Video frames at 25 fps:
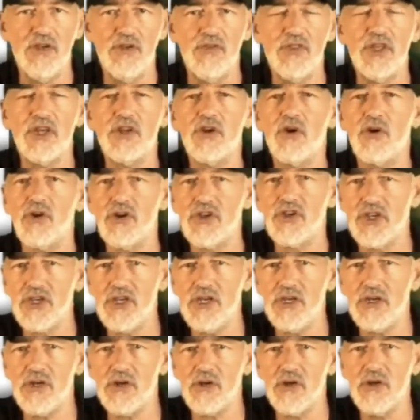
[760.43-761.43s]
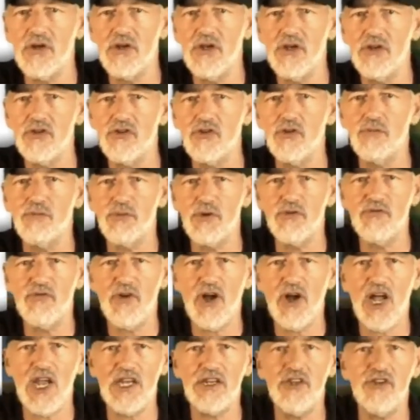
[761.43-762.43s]
that are here to
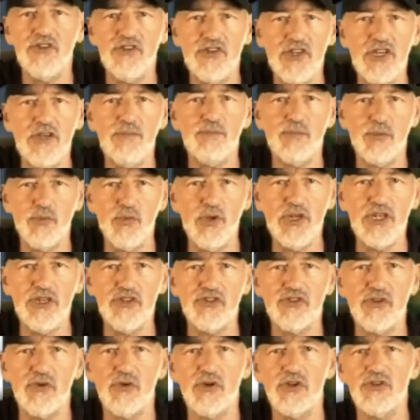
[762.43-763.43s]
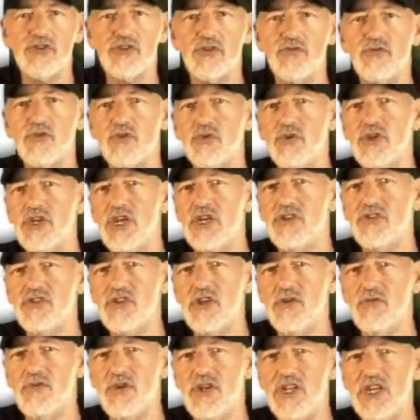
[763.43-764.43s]
provide a deep resource of
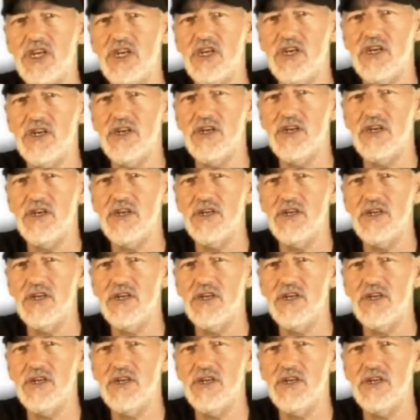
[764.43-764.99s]
creativity.